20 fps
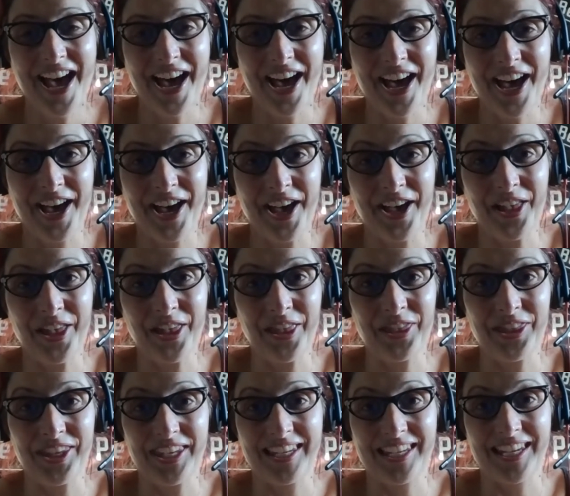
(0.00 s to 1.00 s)

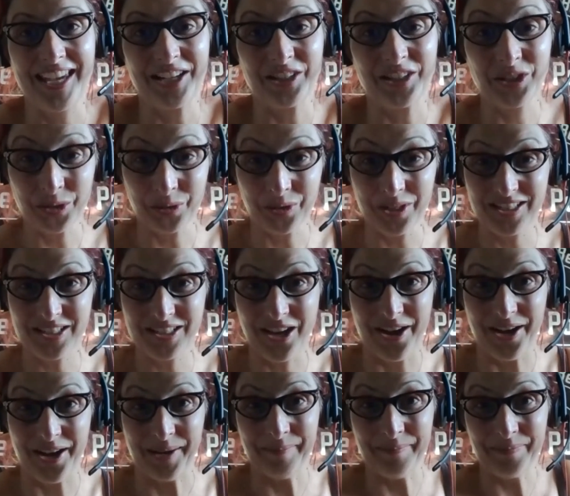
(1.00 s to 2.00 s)
the story
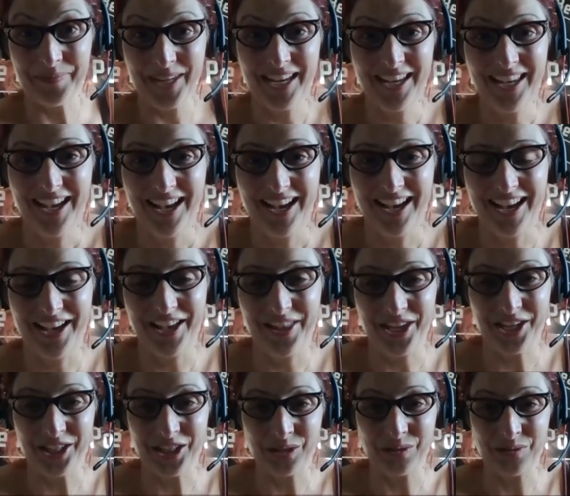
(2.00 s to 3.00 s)
time
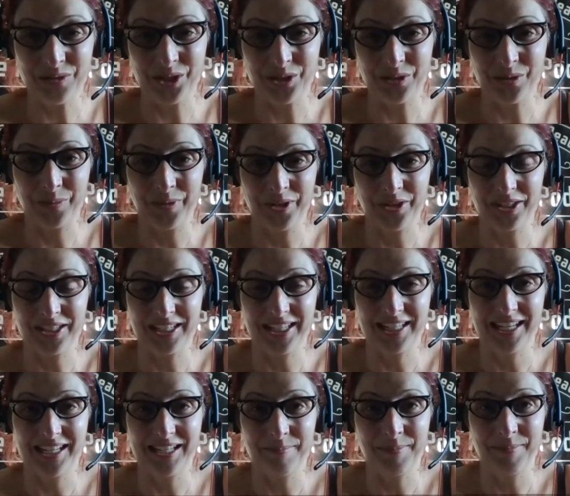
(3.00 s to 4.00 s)
that you do with the
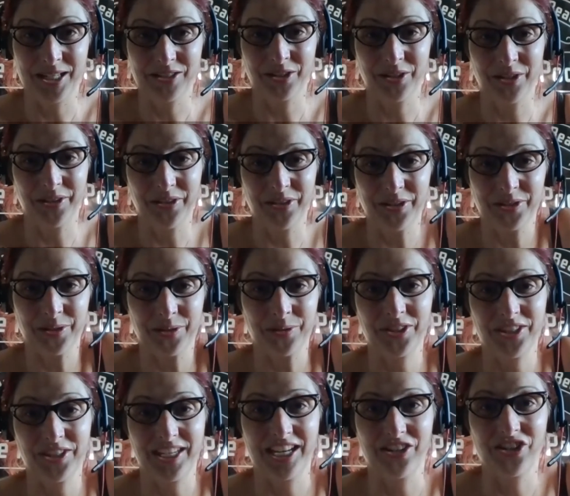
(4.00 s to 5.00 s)
Canadian Mental Health
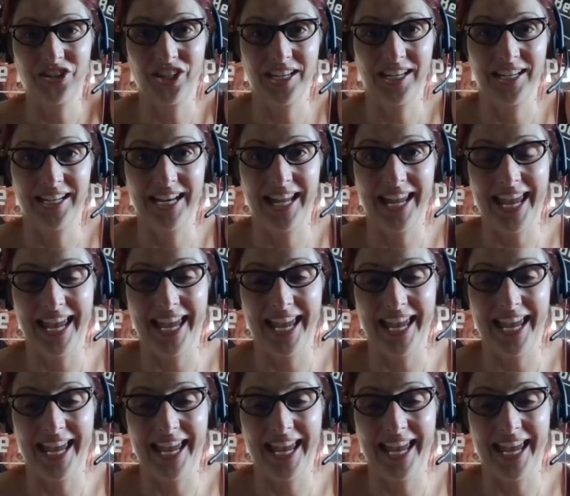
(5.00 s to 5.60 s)
Association.